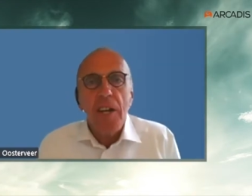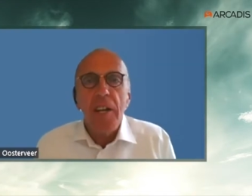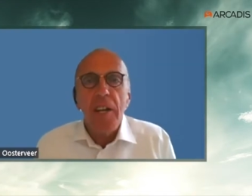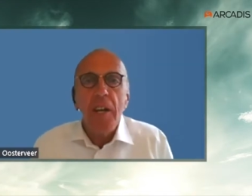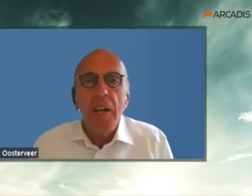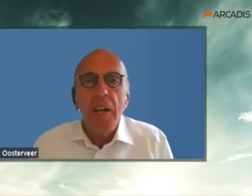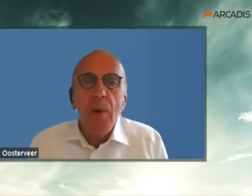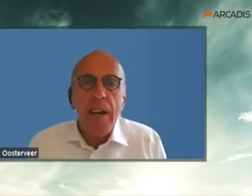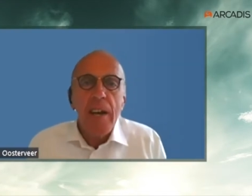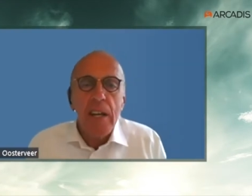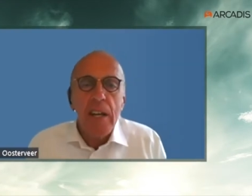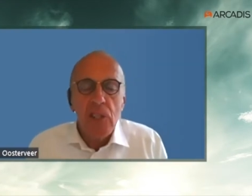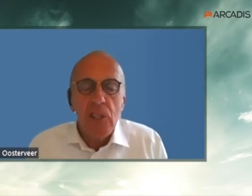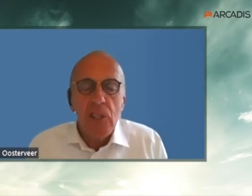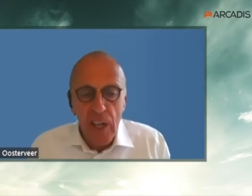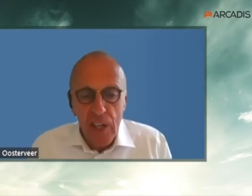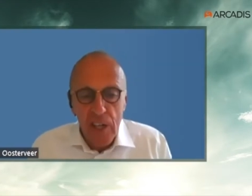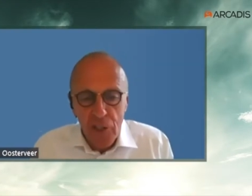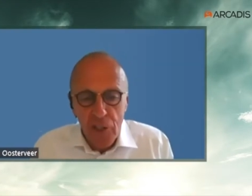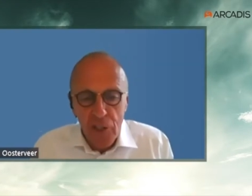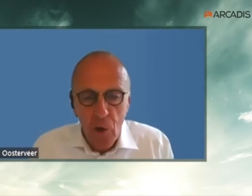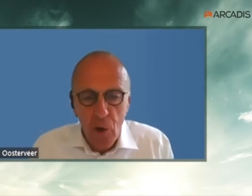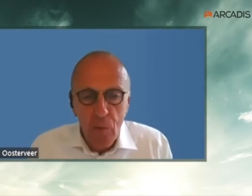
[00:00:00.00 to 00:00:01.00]
In a way, it's
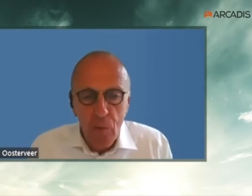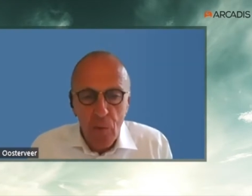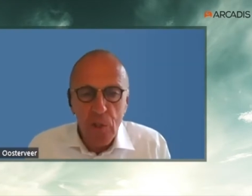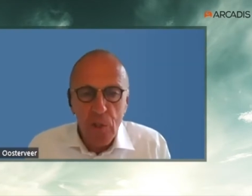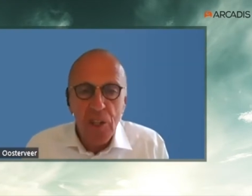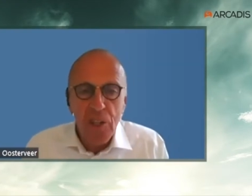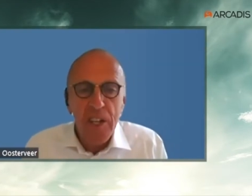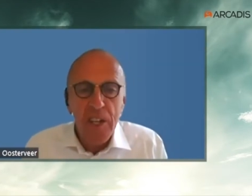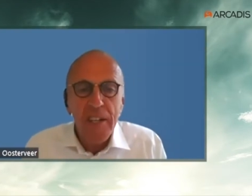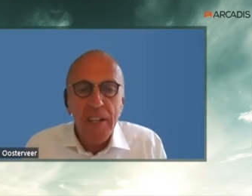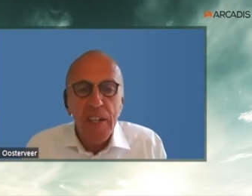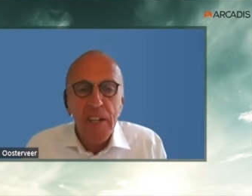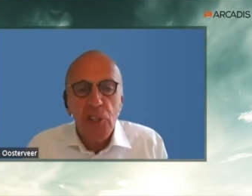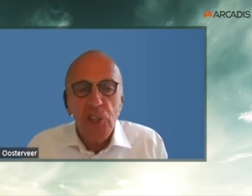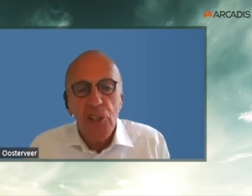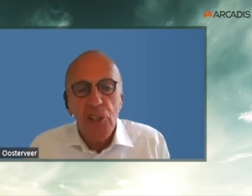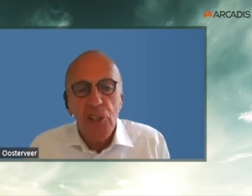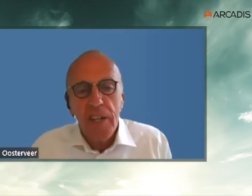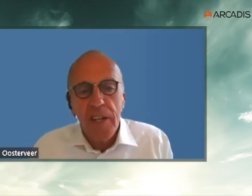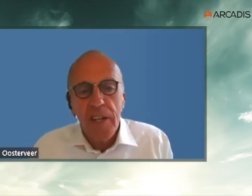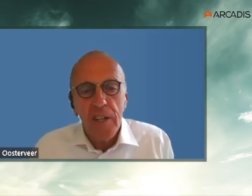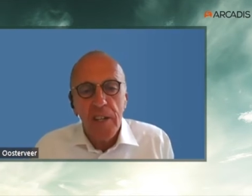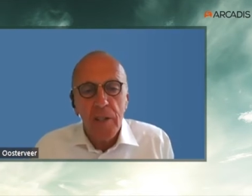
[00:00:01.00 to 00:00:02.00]
actually almost
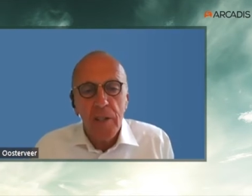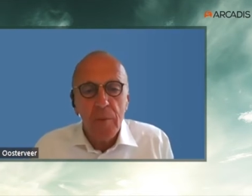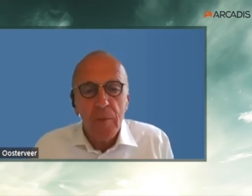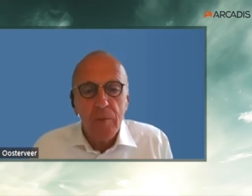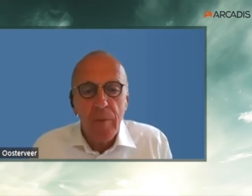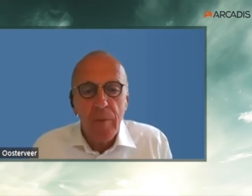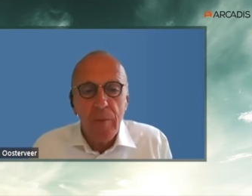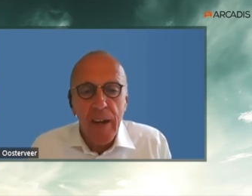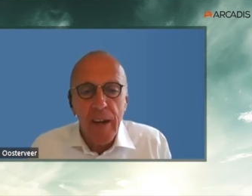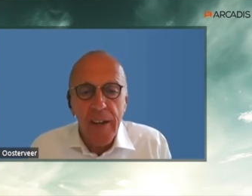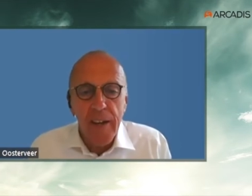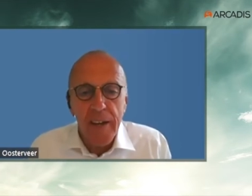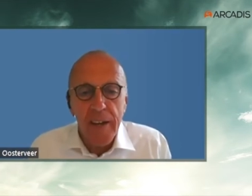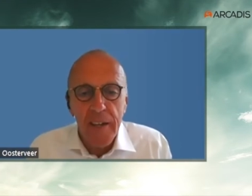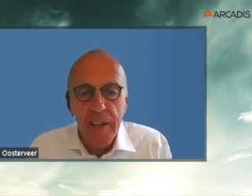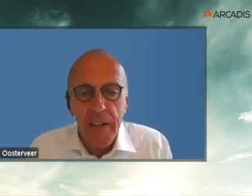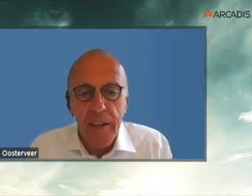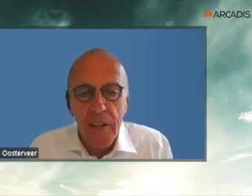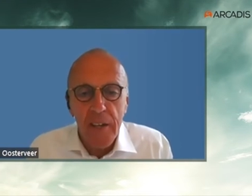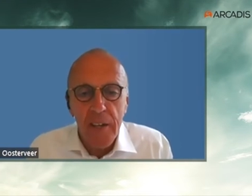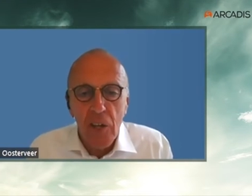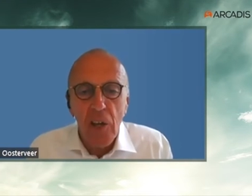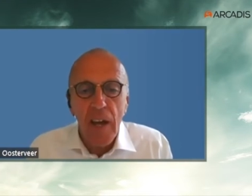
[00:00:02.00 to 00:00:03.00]
initiated by
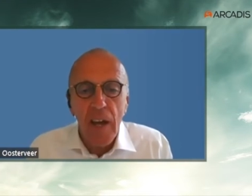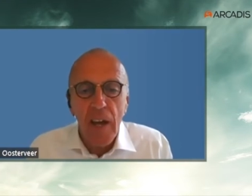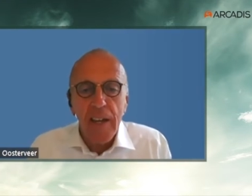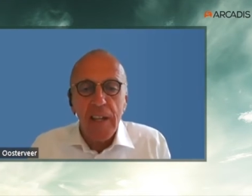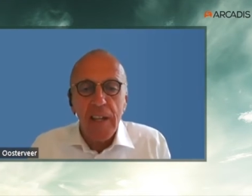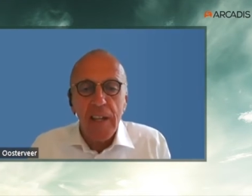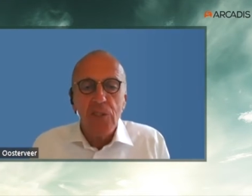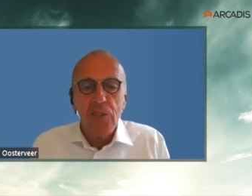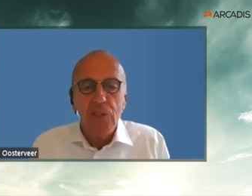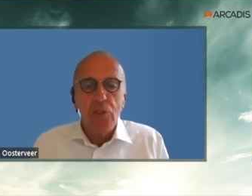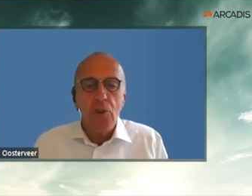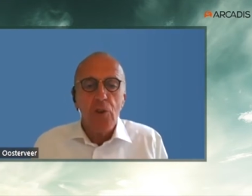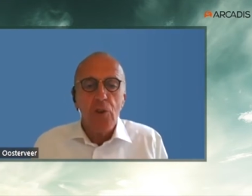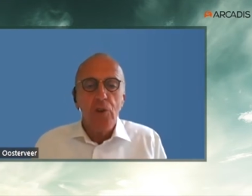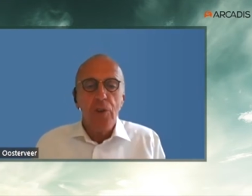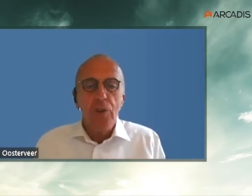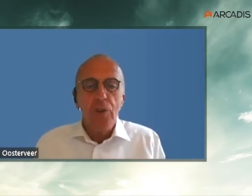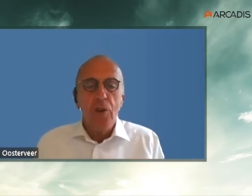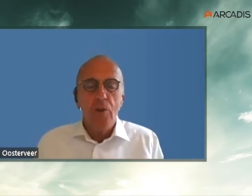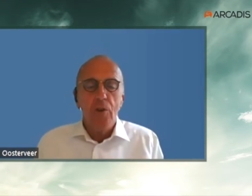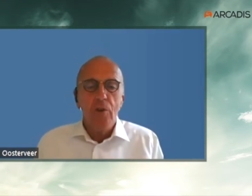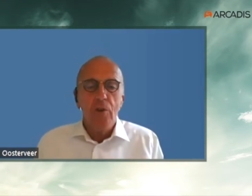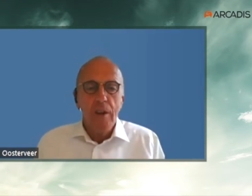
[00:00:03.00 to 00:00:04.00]
uh, clients,
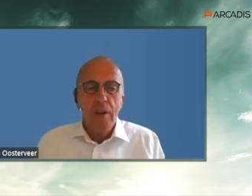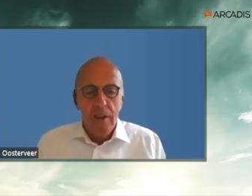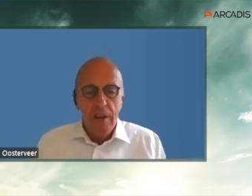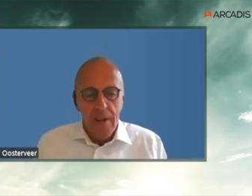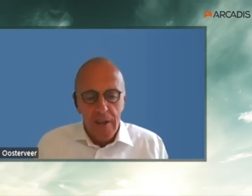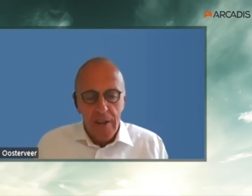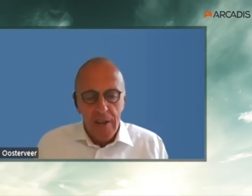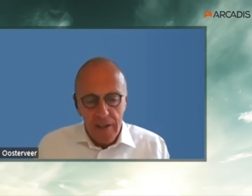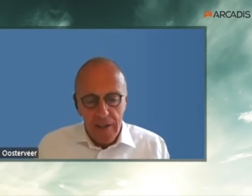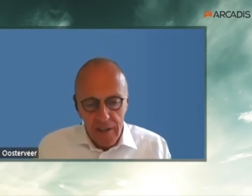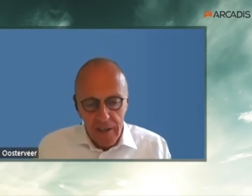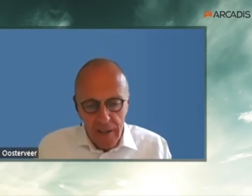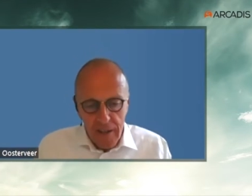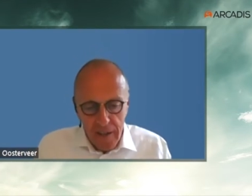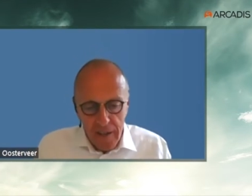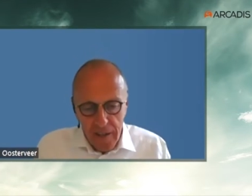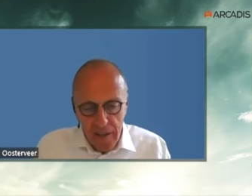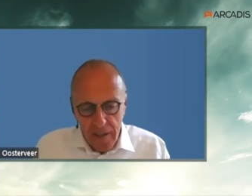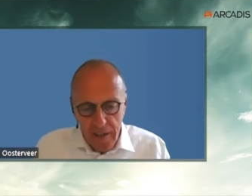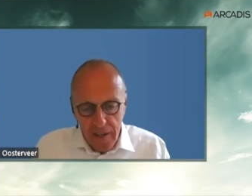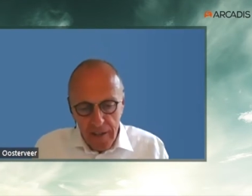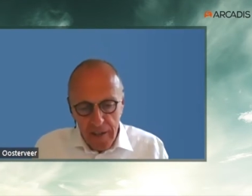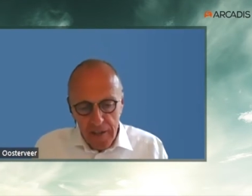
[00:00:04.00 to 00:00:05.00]
although
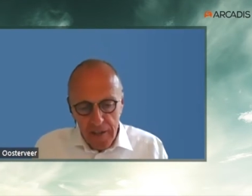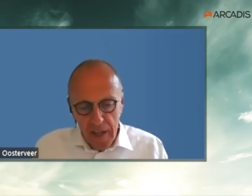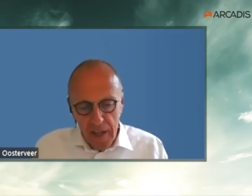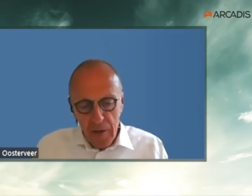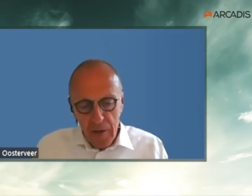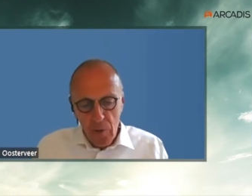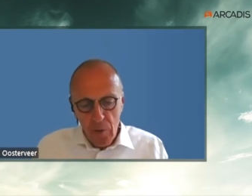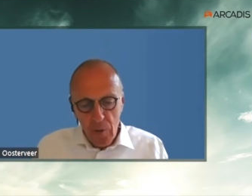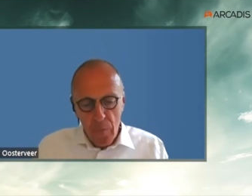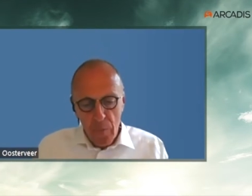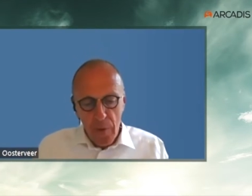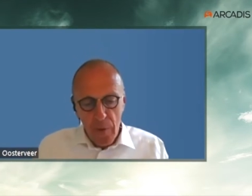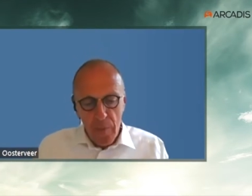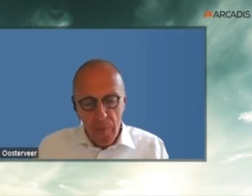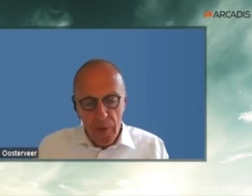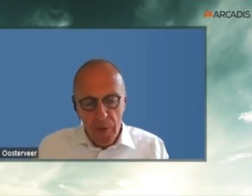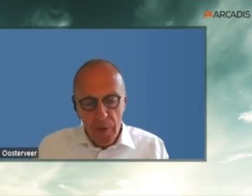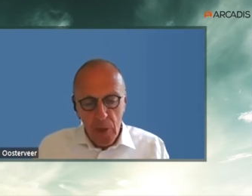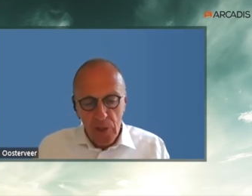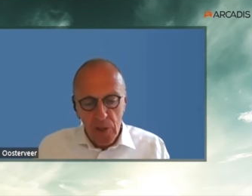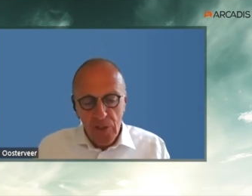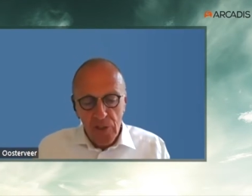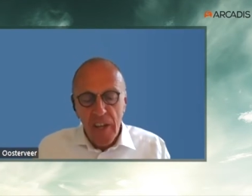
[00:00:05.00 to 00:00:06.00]
uh, they will probably
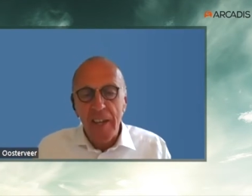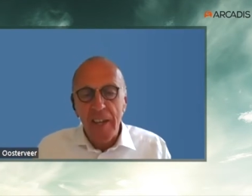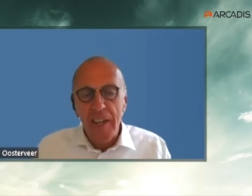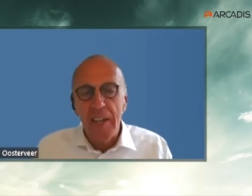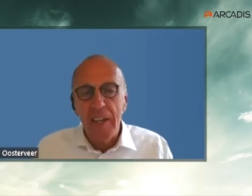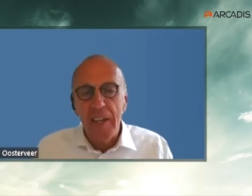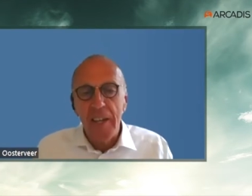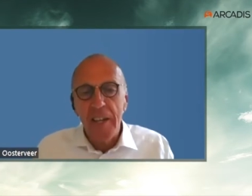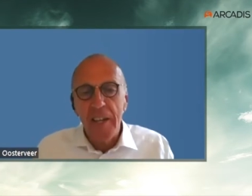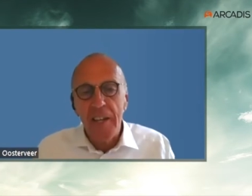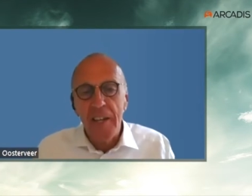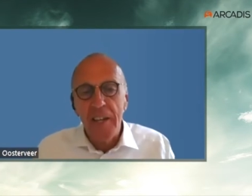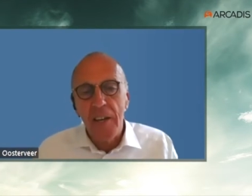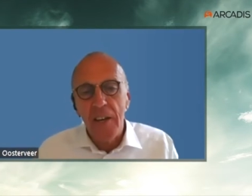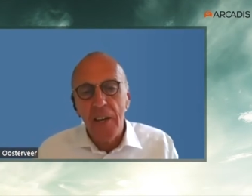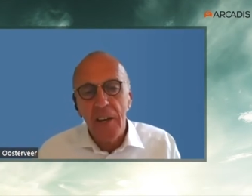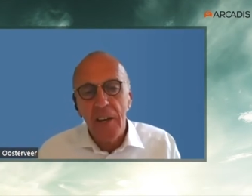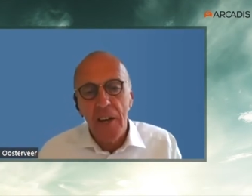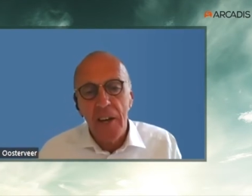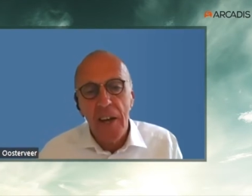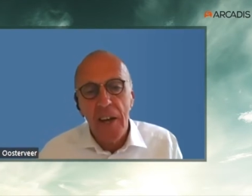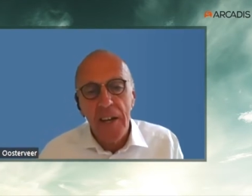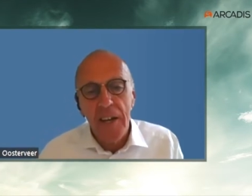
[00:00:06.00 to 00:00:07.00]
not take any
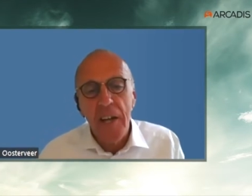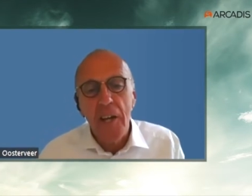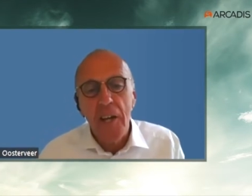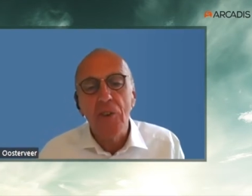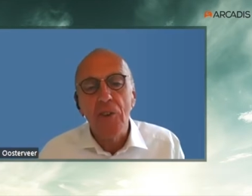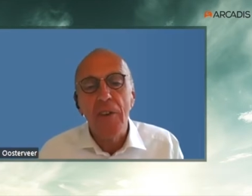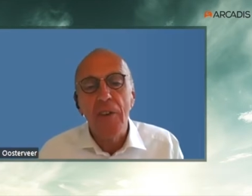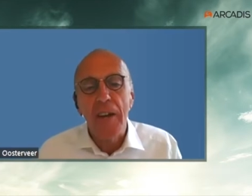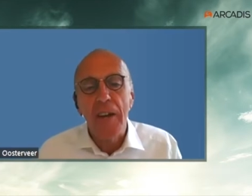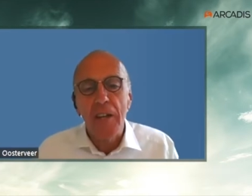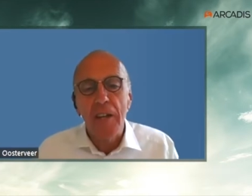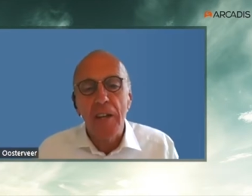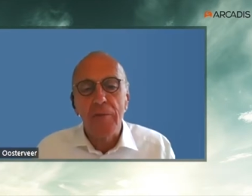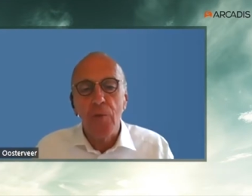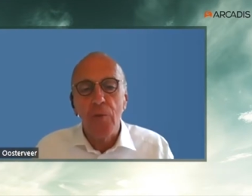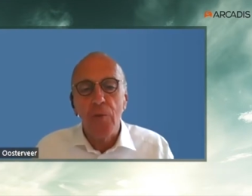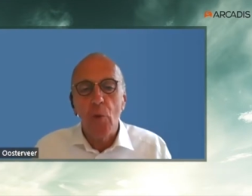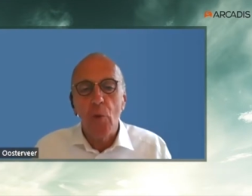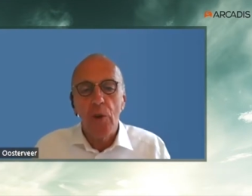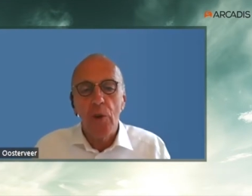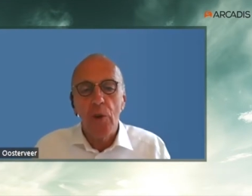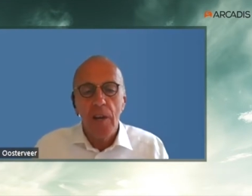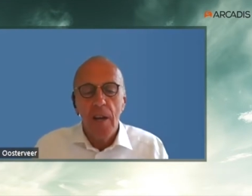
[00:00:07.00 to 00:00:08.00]
uh, any credit
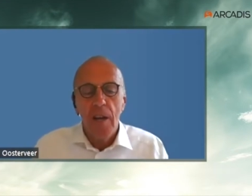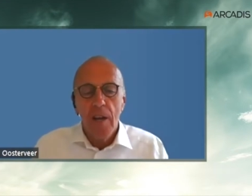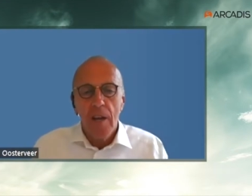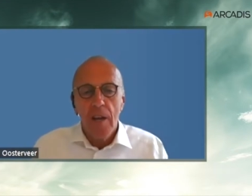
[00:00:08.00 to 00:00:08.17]
for it.